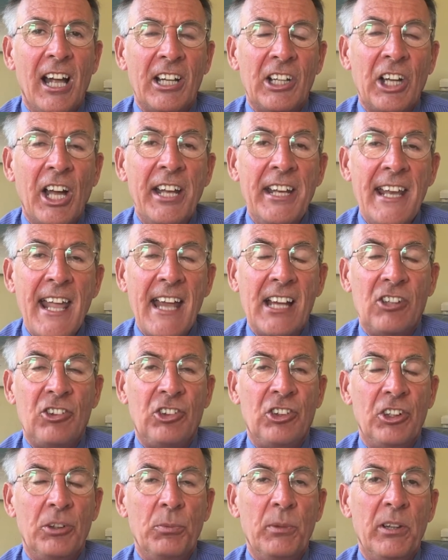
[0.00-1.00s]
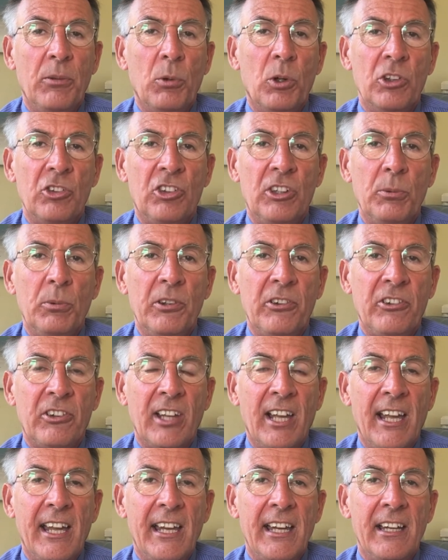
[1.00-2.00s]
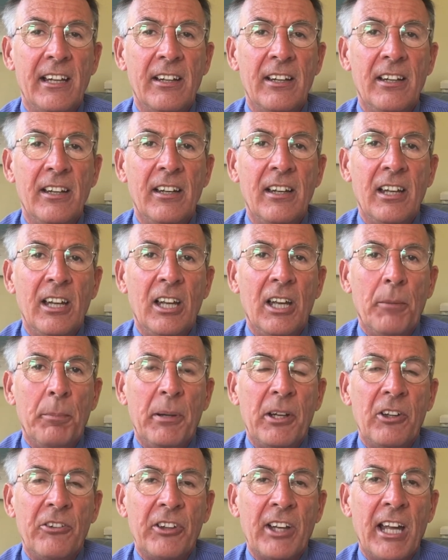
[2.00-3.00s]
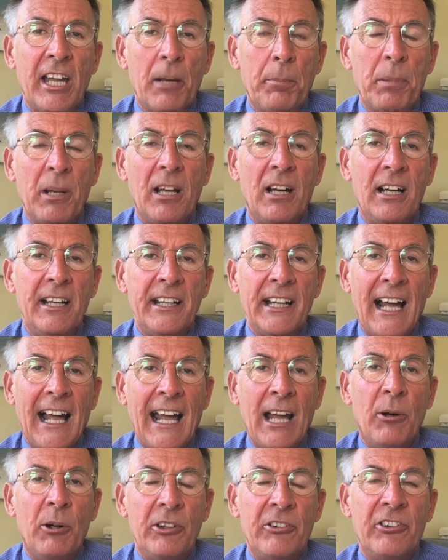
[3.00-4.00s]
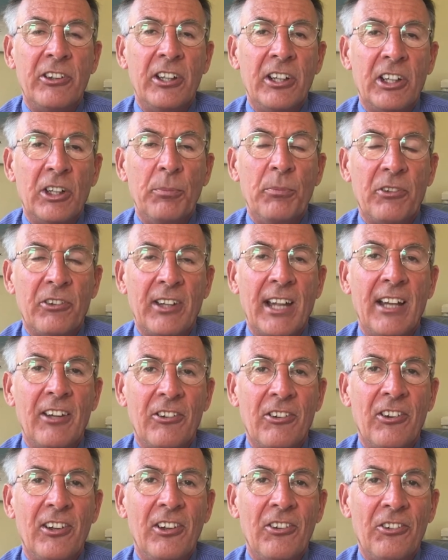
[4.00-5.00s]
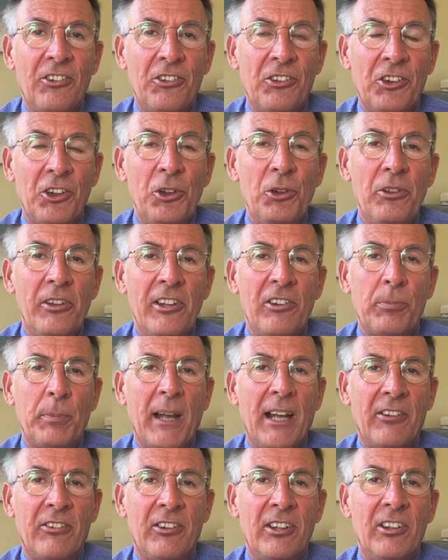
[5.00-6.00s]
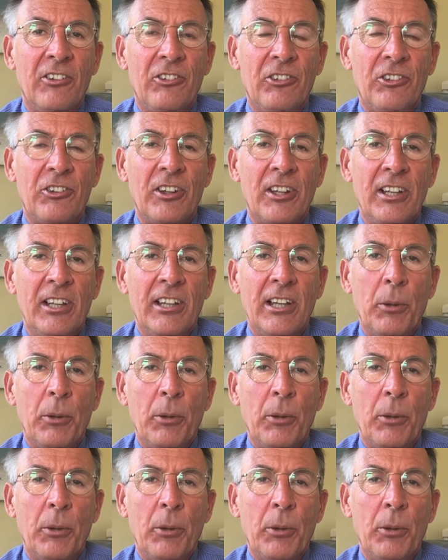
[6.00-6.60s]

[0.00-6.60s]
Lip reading: connection with what she was saying, because I applied our circumstances to this passage.